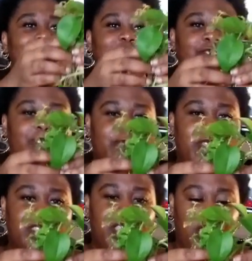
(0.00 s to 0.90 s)
you know what I
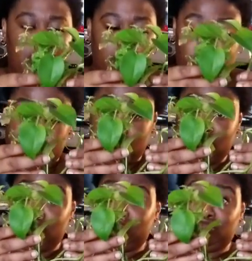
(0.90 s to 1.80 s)
mean? Like I don't
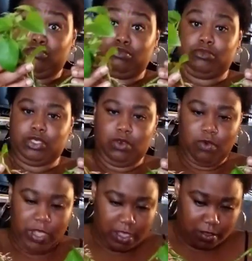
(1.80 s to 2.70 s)

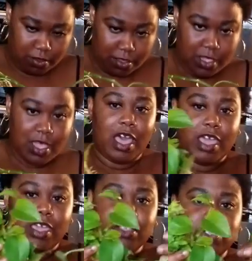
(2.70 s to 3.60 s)
okay.
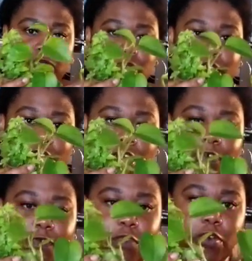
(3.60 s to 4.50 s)
I do
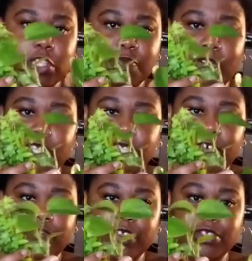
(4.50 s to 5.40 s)
not force
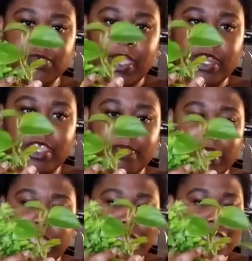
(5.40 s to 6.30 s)
myself to do any
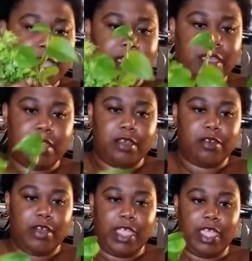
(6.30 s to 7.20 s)
plant care
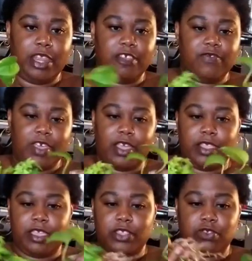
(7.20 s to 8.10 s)
or any of that.
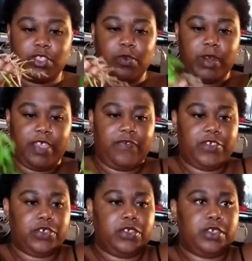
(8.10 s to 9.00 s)
Like it's only when I
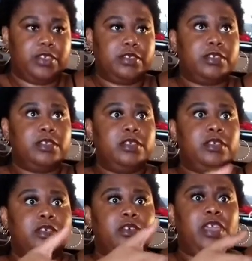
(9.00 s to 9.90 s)
feel good.
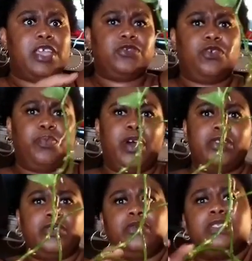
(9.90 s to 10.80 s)
Okay, so the
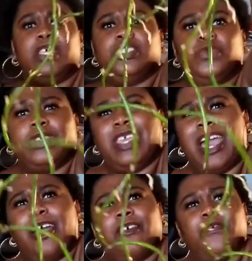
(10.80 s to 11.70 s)
pothos doesn't really
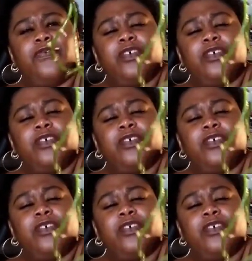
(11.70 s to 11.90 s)
have